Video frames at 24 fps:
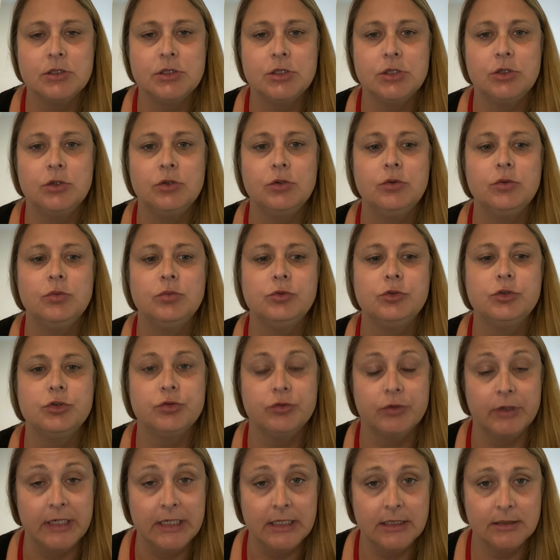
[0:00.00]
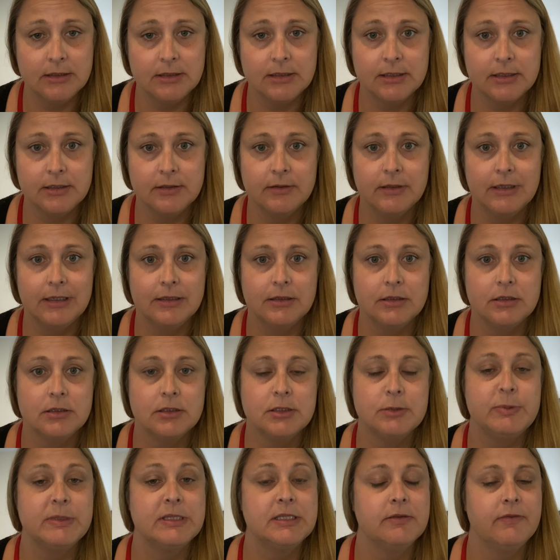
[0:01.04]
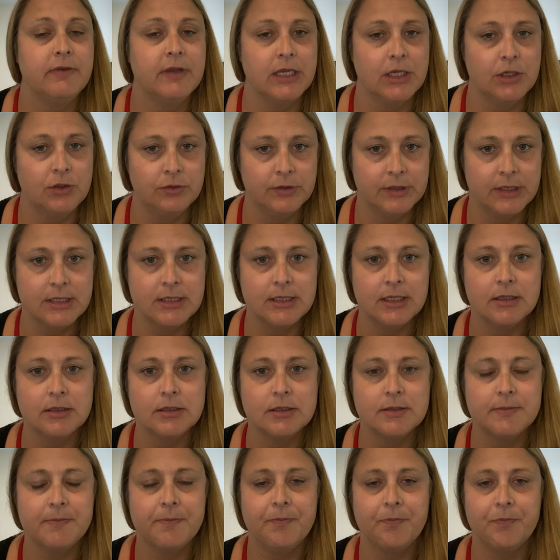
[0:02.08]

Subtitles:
to treat specific illnesses,